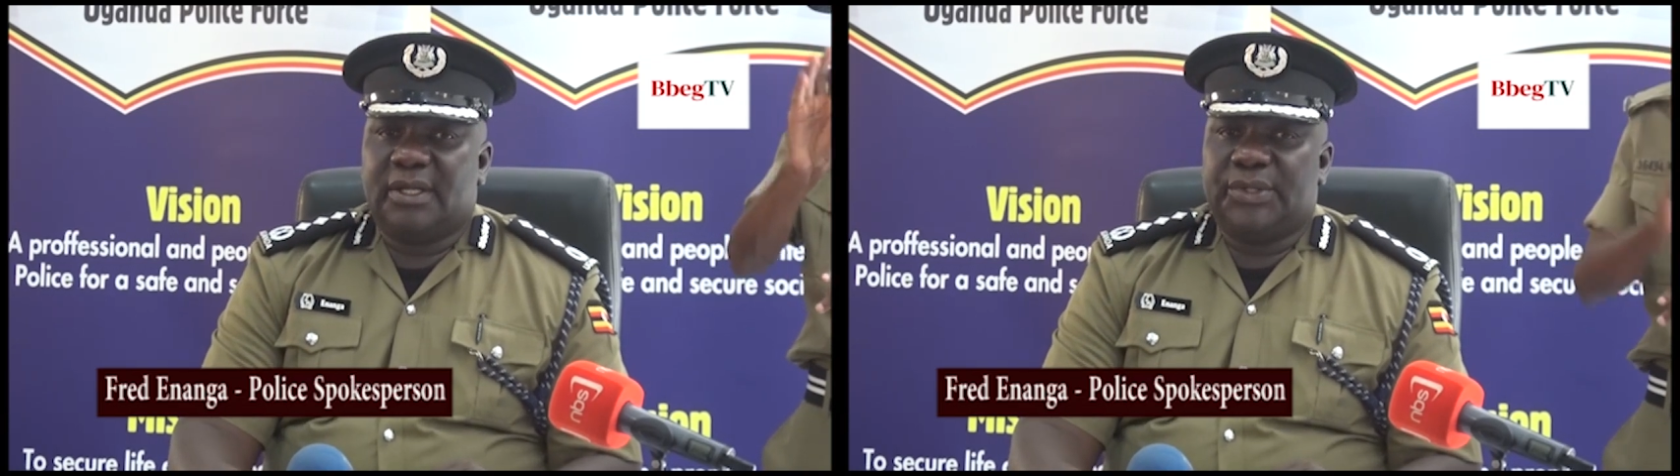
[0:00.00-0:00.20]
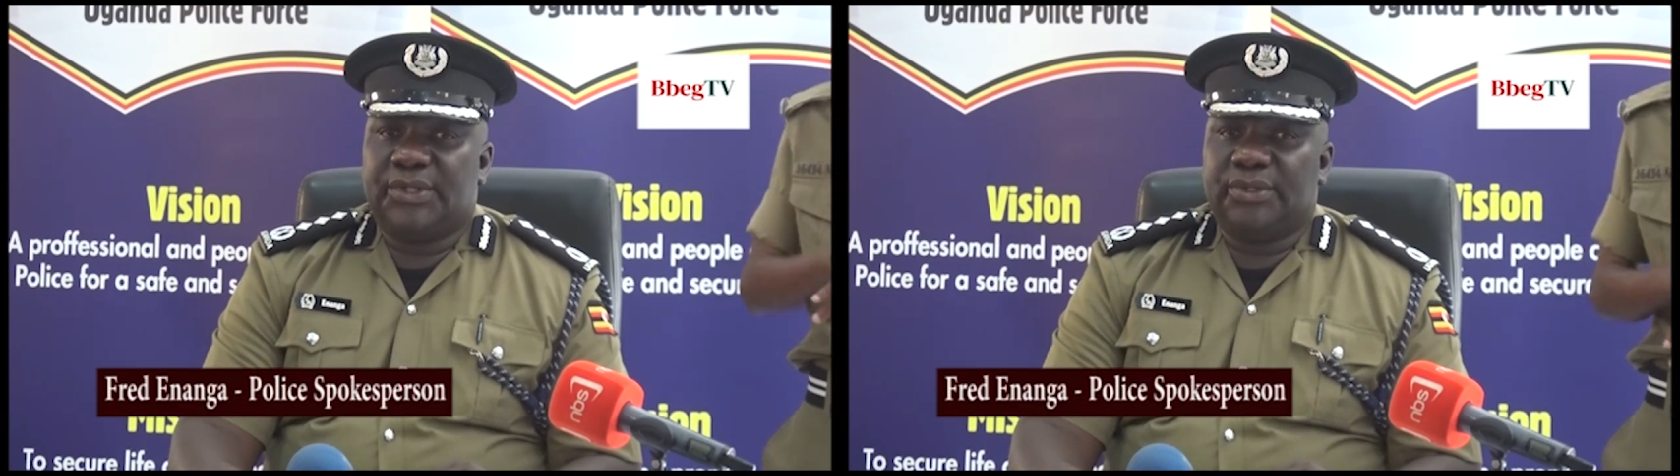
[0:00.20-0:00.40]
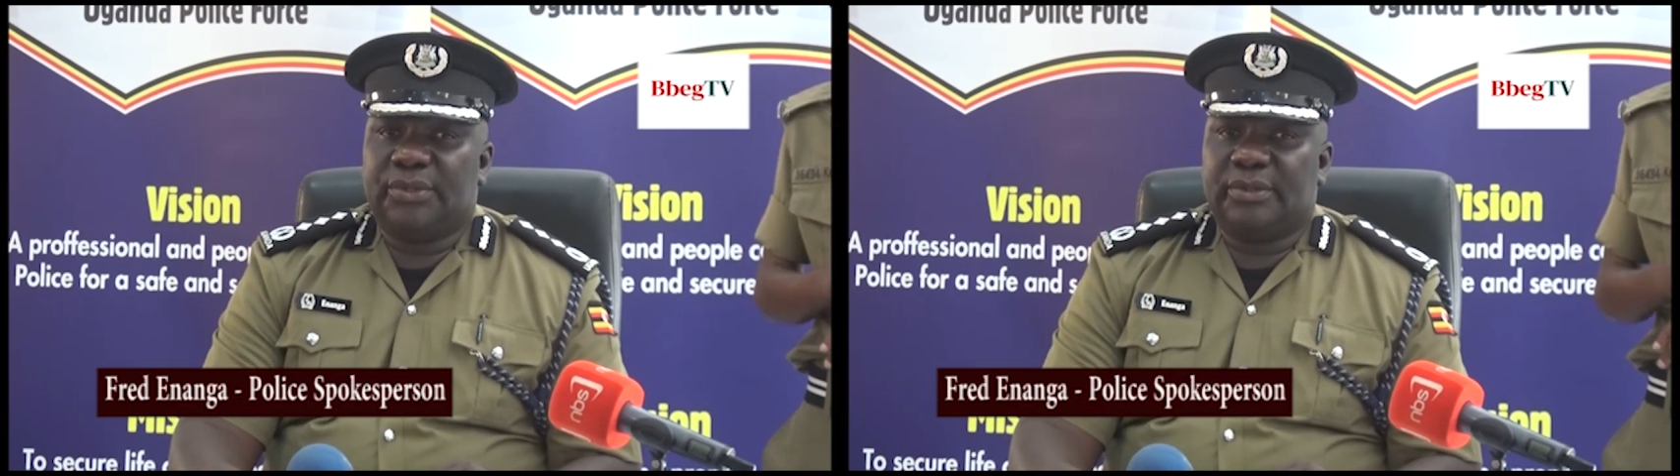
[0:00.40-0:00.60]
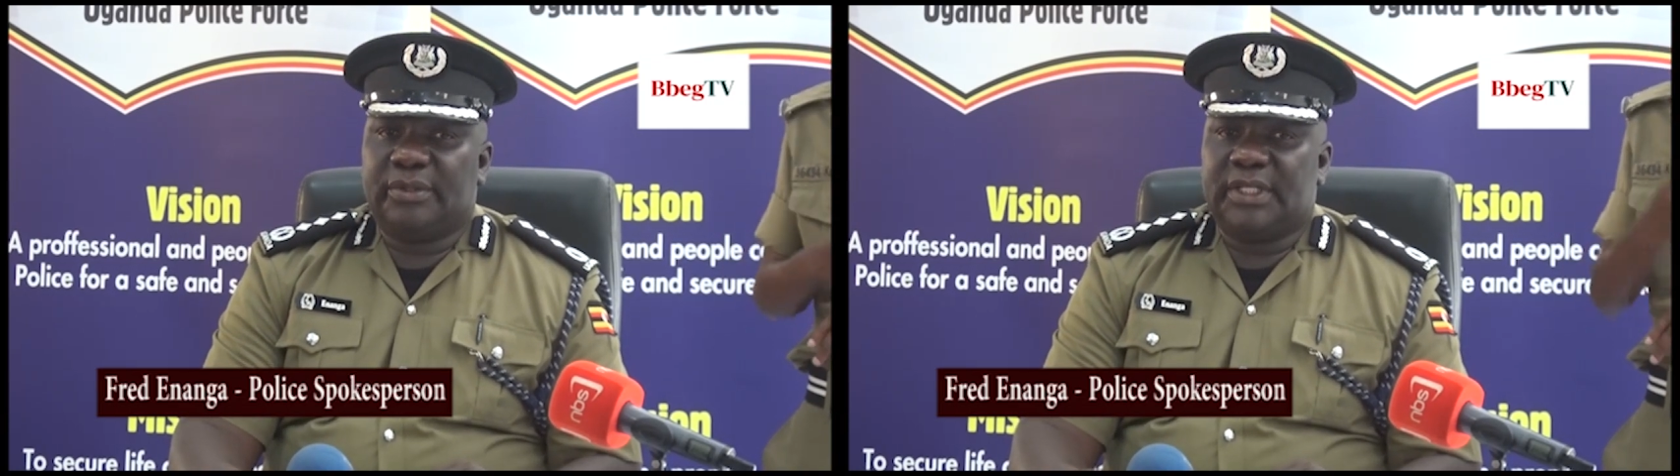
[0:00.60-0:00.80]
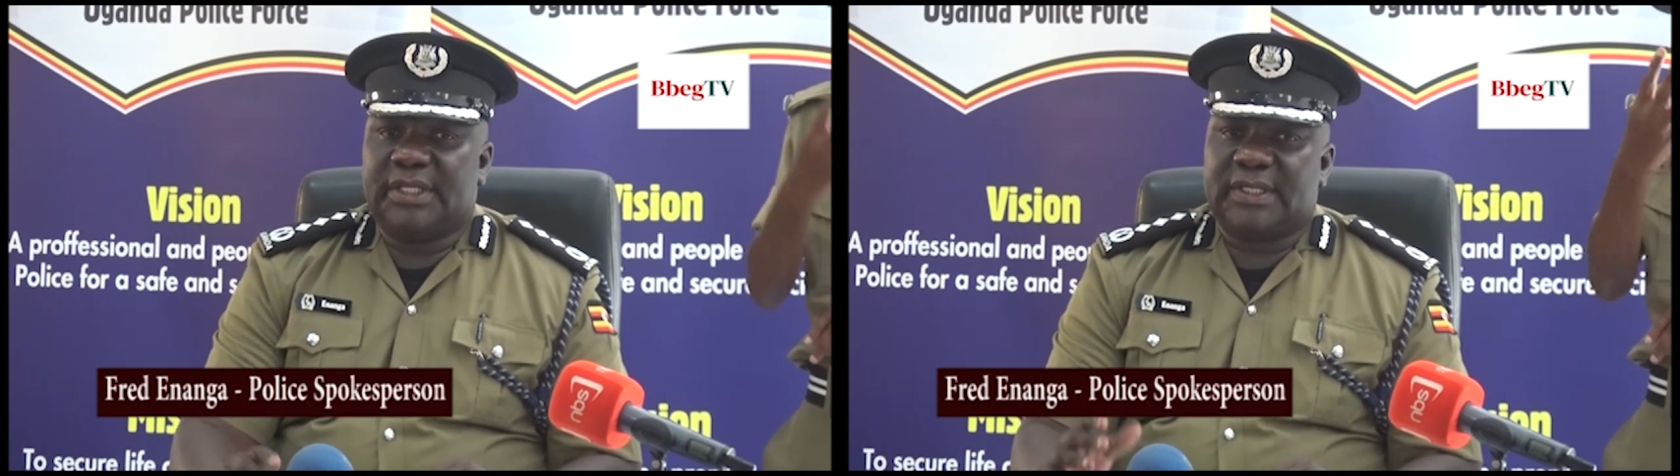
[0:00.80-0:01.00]
you know,
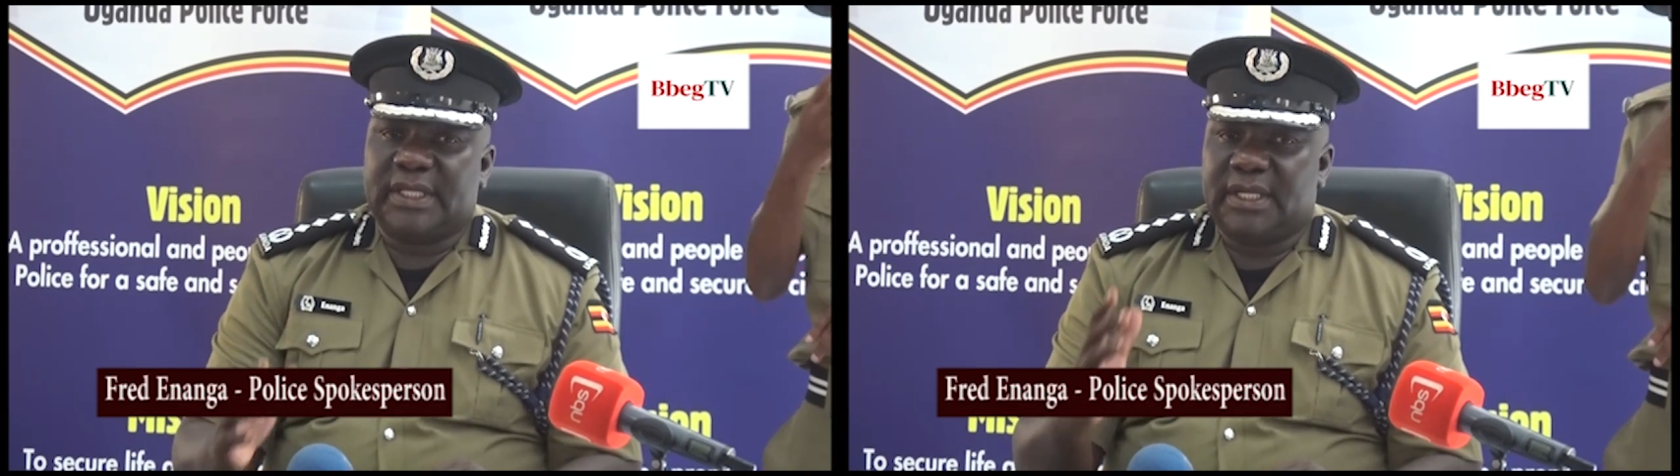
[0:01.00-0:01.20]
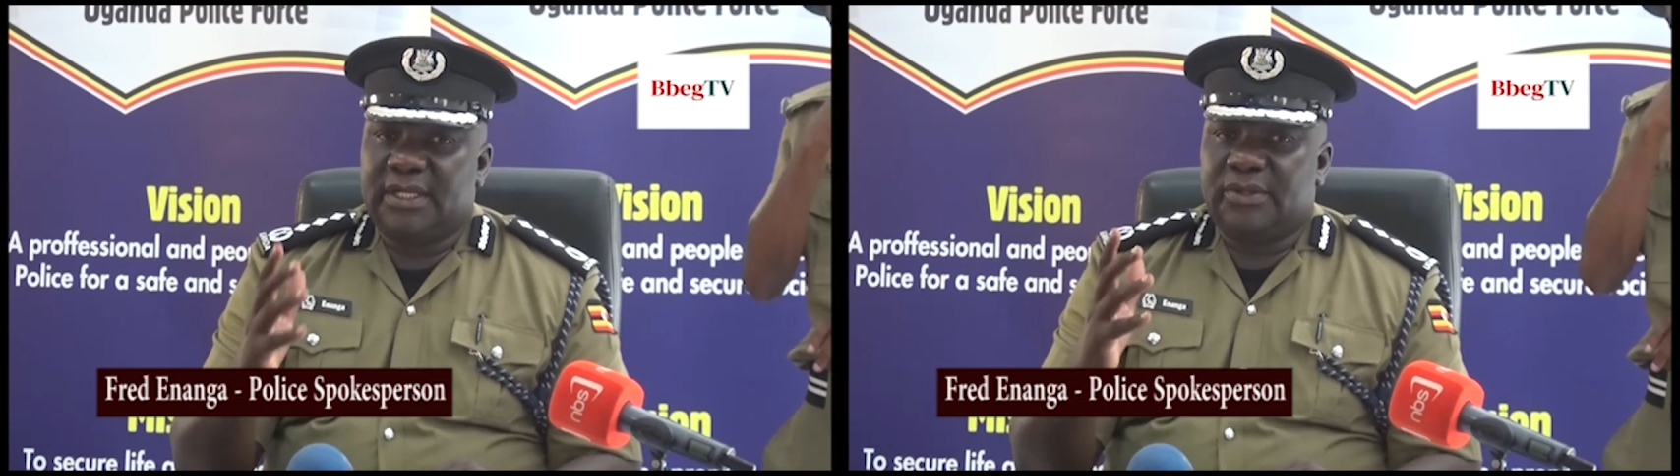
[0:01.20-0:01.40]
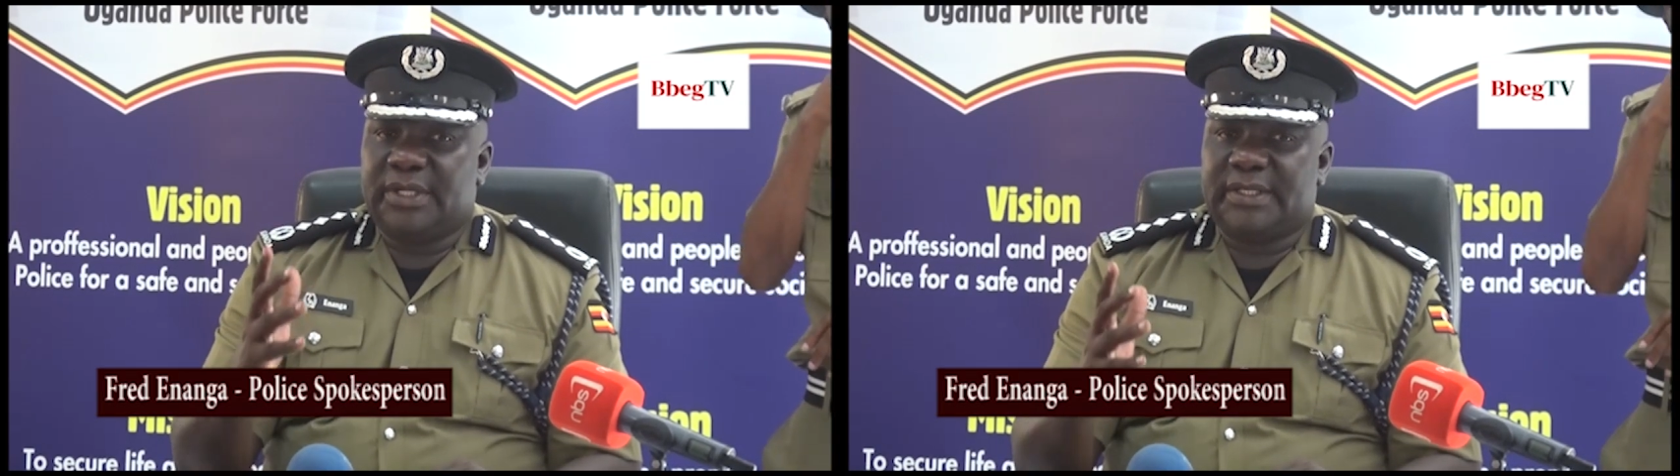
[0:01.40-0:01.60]
descending on a